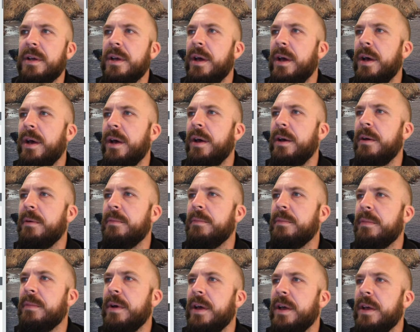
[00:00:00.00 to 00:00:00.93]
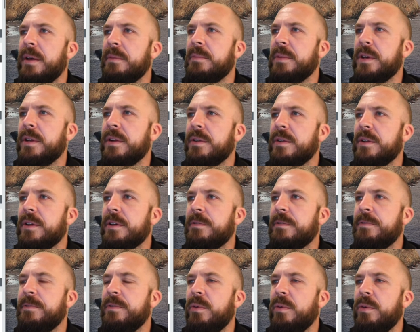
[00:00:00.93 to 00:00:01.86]
I am going to
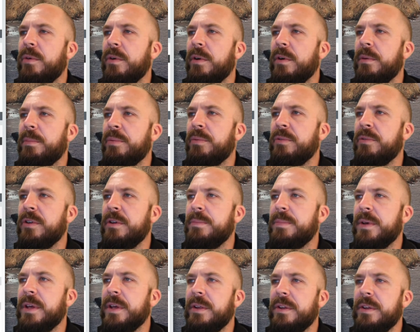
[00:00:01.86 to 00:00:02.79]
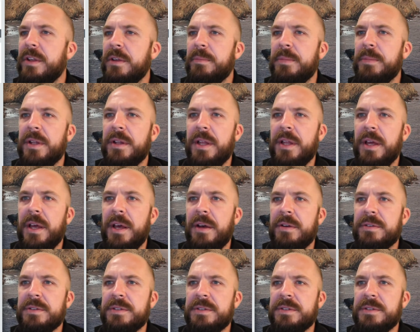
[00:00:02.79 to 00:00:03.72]
look for pre-built email
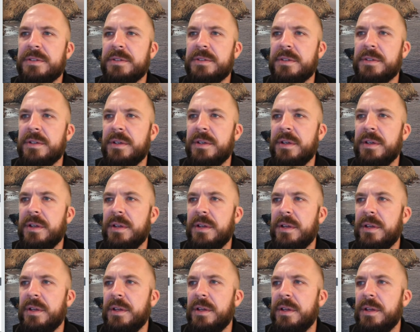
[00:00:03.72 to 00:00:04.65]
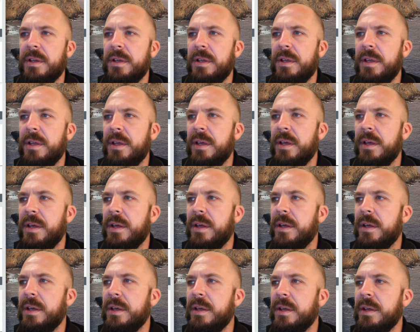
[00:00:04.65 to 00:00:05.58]
layouts.
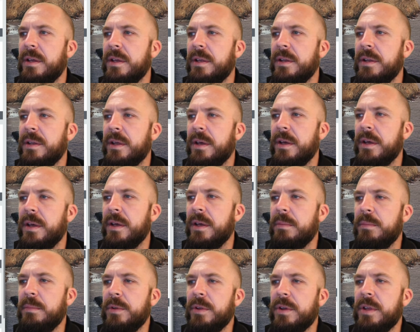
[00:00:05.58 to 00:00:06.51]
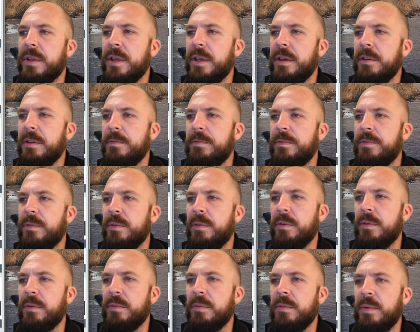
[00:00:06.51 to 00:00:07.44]
And I'm looking
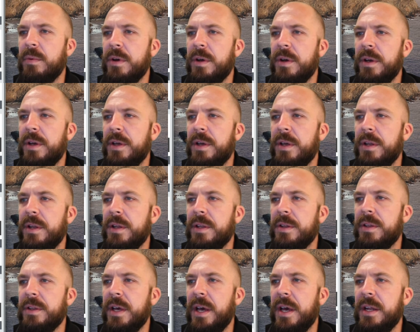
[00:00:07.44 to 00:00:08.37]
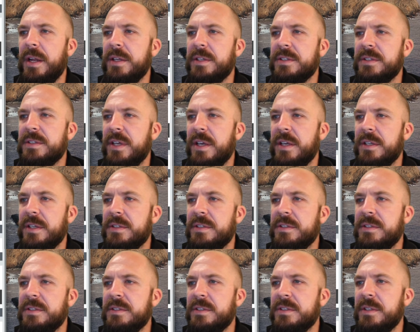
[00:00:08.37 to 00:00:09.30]
for one that is a
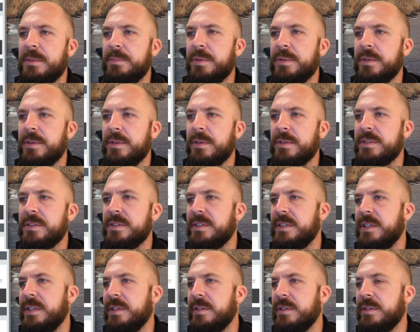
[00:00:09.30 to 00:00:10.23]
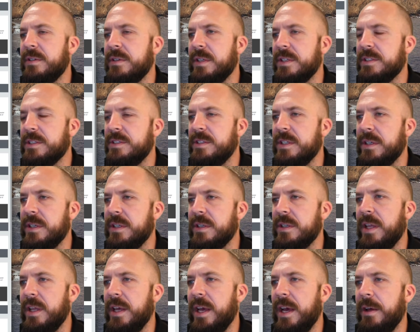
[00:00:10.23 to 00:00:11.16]
simple single listing
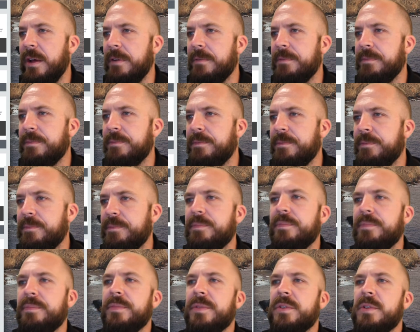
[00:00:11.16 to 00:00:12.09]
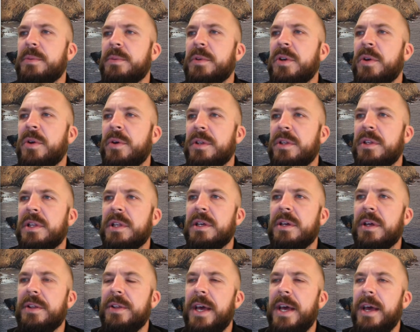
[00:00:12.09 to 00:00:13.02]
layout. So I'm going to go ahead and
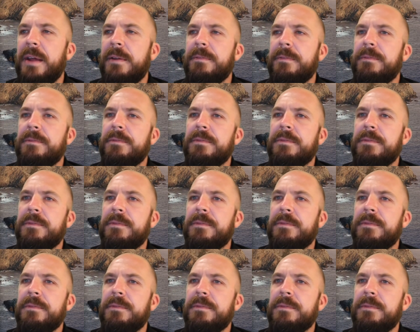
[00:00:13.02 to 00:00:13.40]
click on that.